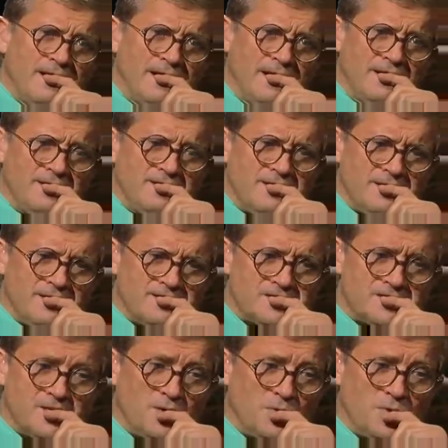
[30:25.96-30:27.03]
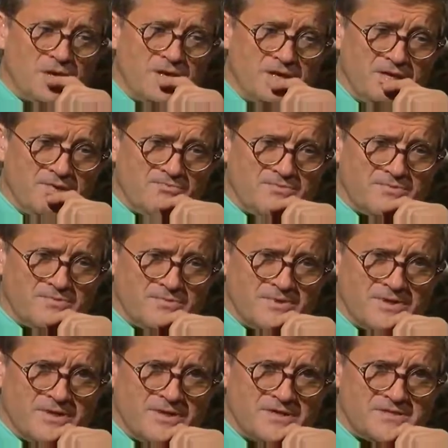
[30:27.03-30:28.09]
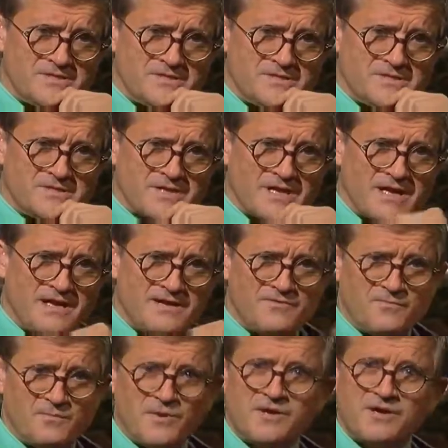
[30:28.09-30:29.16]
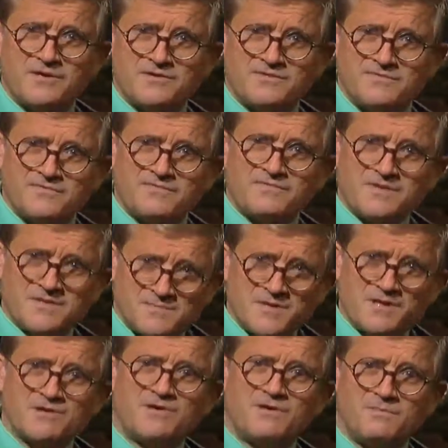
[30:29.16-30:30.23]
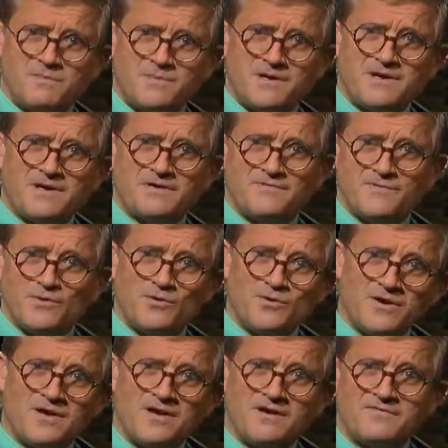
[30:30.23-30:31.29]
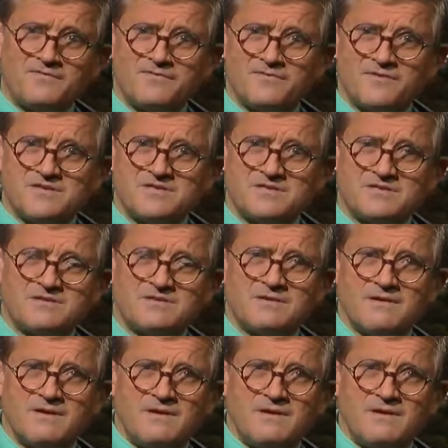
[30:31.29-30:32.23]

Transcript: And slowly you have to realize it's kind of it's become part of your life, this